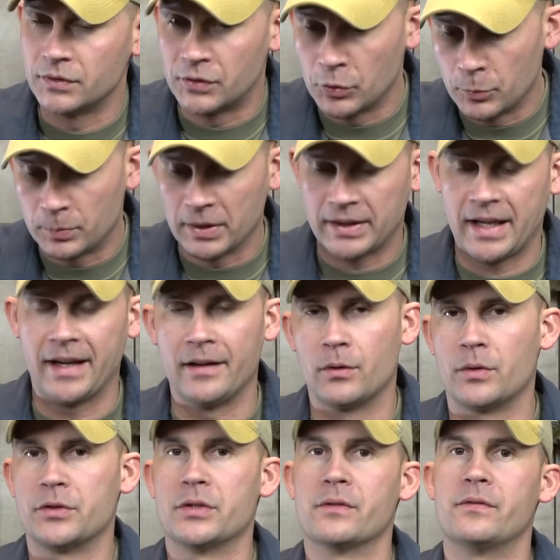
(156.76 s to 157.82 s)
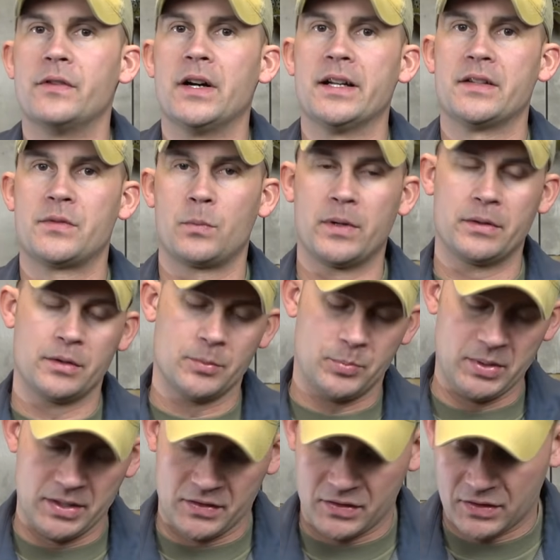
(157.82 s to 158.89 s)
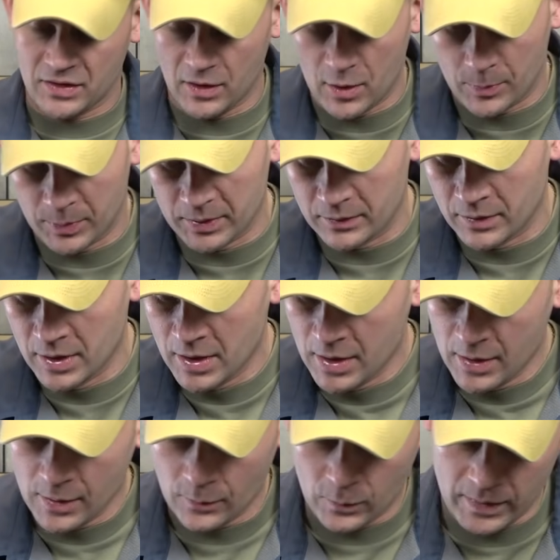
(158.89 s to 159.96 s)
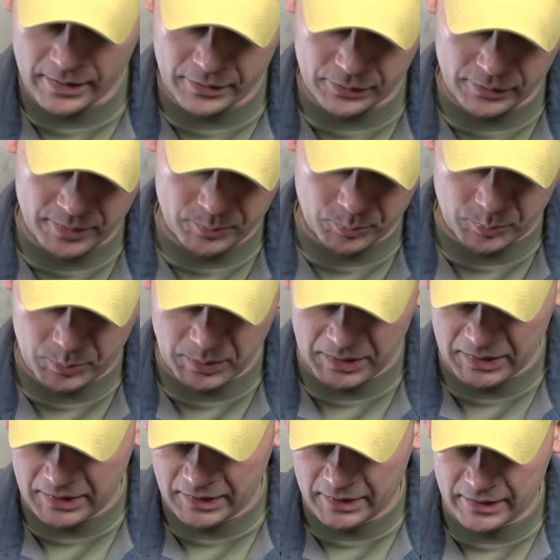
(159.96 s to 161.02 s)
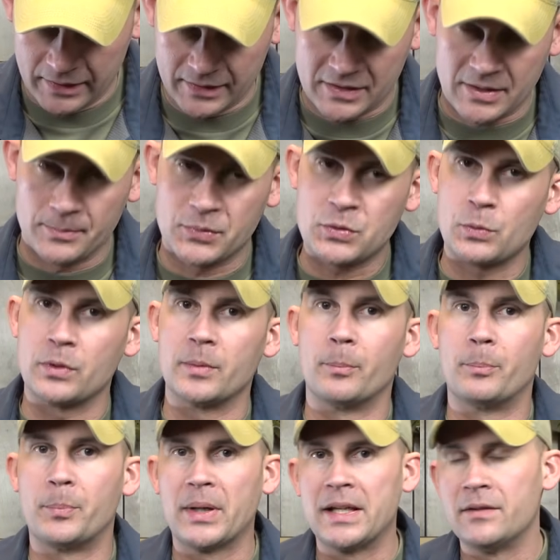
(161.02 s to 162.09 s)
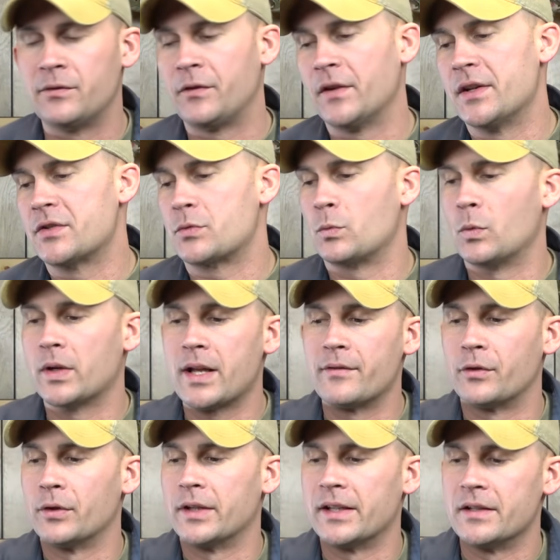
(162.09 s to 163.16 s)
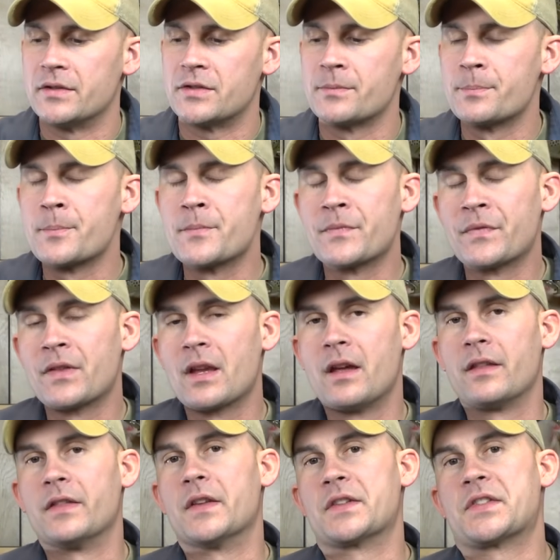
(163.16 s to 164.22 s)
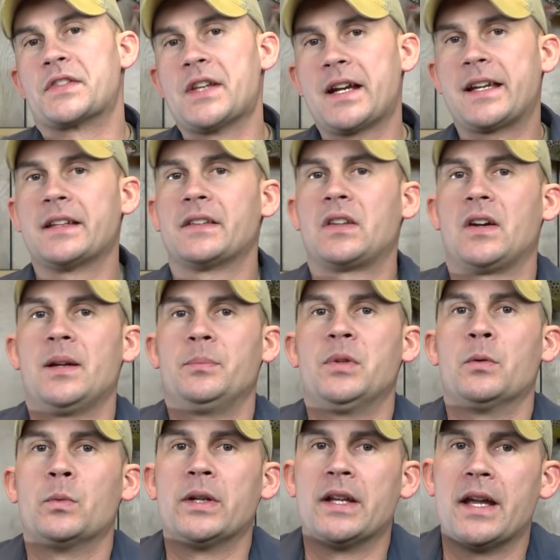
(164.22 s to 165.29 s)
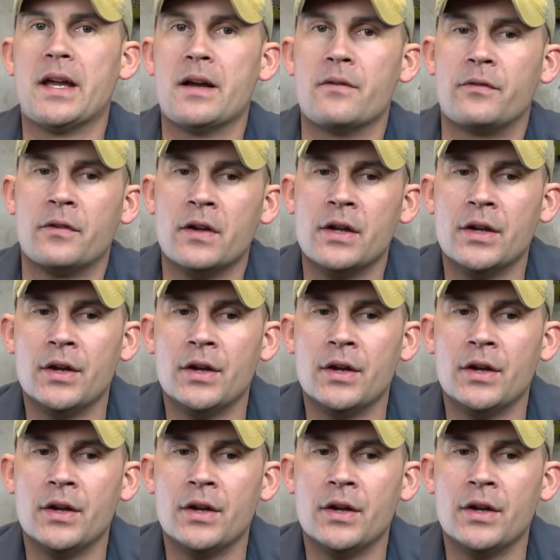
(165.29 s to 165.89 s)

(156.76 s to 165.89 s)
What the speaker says: duplicate on your vise, whether it be a sculpin, whether it be some sort of bait fish, whatever it is. The second type that we have